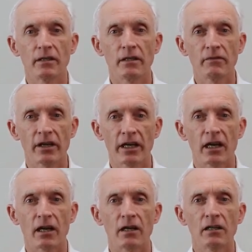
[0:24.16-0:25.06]
If they
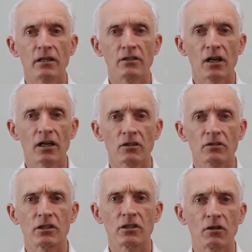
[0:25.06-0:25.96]
are,
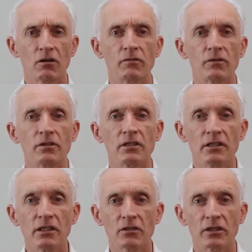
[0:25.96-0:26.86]
diagnostic confidence
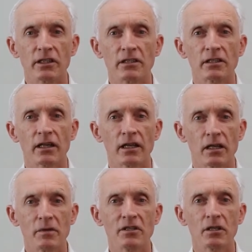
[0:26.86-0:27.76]
is increased and
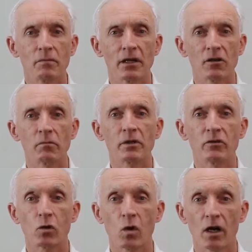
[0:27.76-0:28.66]
imaging may not be
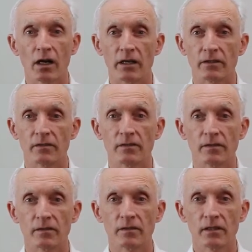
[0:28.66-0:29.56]
required.
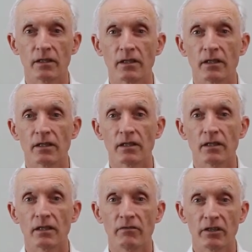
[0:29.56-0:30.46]

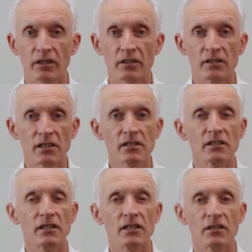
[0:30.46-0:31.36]
If
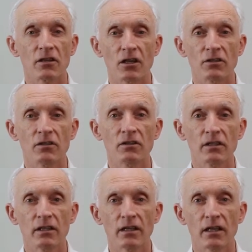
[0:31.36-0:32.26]
inconsistencies are noted,
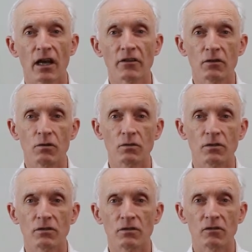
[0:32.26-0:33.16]
other
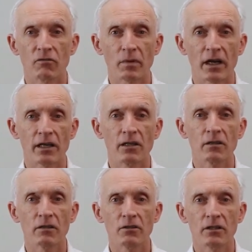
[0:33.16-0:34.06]
causes of pain,
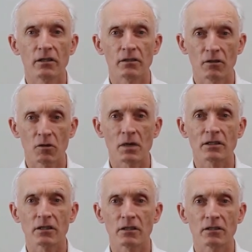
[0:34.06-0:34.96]
including
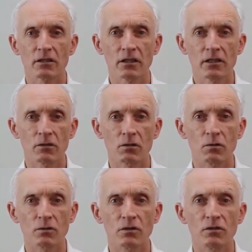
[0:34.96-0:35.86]
non-musculoskeletal
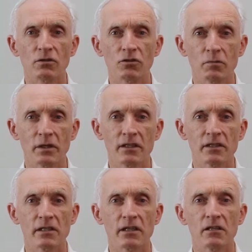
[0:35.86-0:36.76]
causes, should be
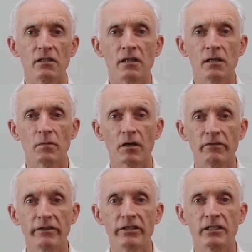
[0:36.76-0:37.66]
considered by
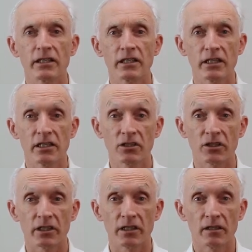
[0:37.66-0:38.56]
revisiting the
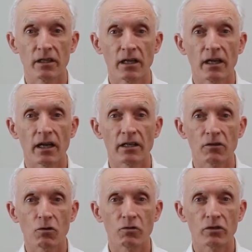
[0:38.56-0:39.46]
history
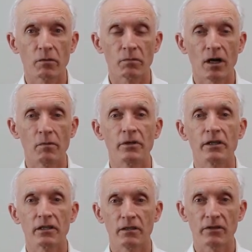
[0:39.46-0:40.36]
and ordering
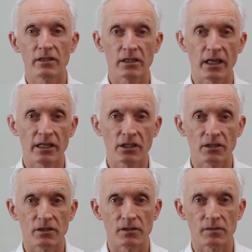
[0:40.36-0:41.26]
appropriate
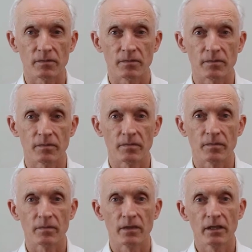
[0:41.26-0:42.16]
investigations.
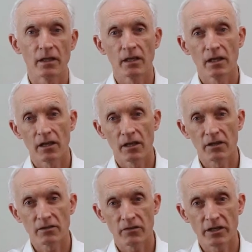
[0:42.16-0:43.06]

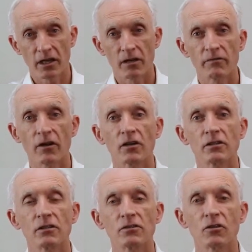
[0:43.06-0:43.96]
This video
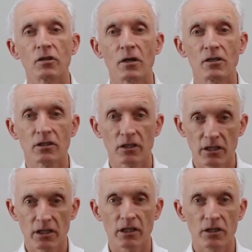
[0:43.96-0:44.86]
focuses on the most
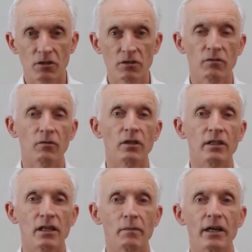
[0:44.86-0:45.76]
clinically useful
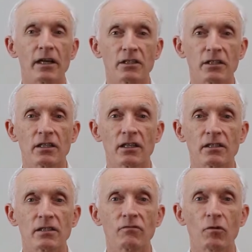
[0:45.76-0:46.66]
examination
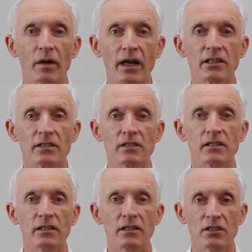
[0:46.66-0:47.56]
tests for
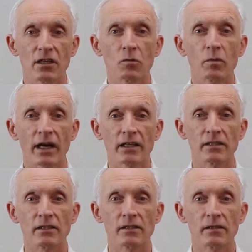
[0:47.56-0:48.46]
patients in general
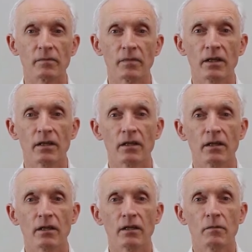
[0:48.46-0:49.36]
practice,
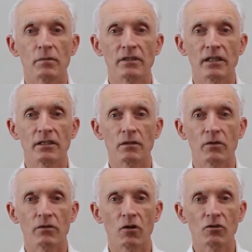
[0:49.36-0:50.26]
presenting
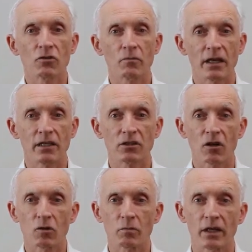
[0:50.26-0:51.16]
with non-traumatic
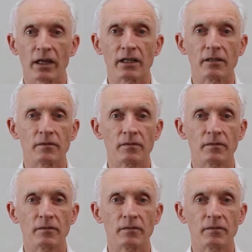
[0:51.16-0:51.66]
shoulder pain.